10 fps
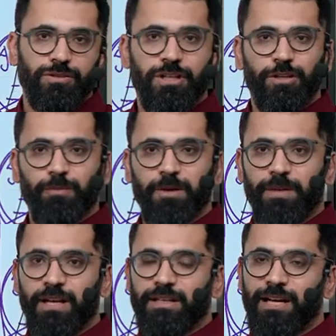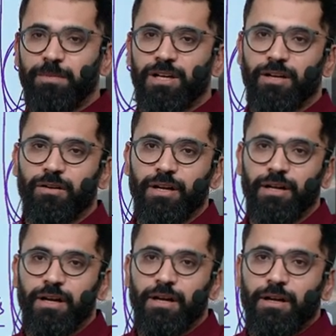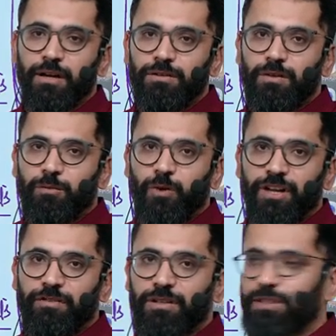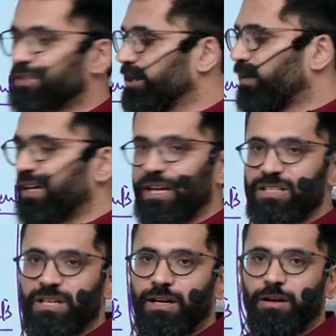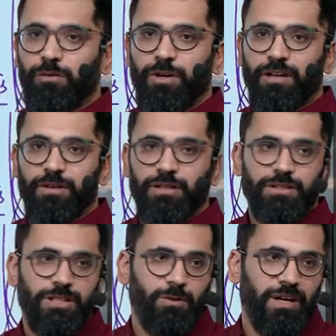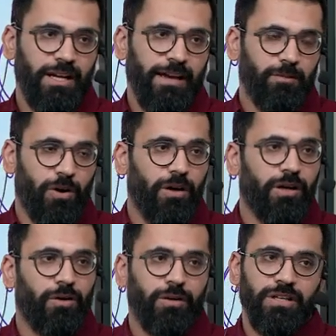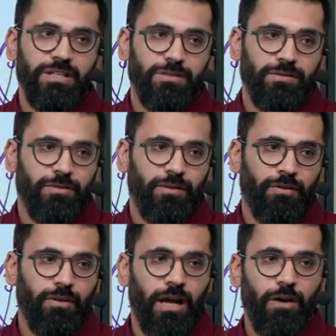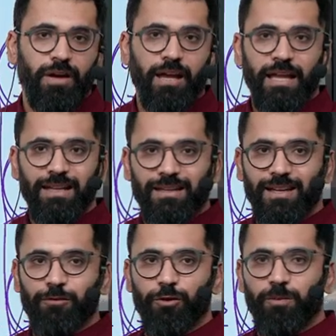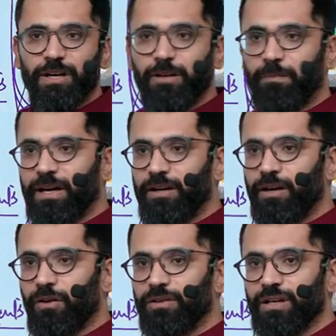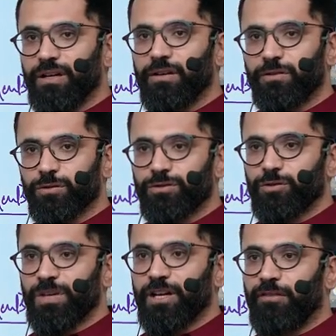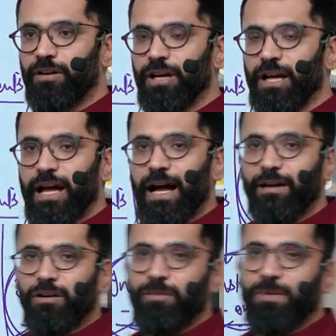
you need to prepare that particular, whatever the G20 agenda or whatever the G20 has brought in on these issues. So now anything would be dependent on the issues to be covered and not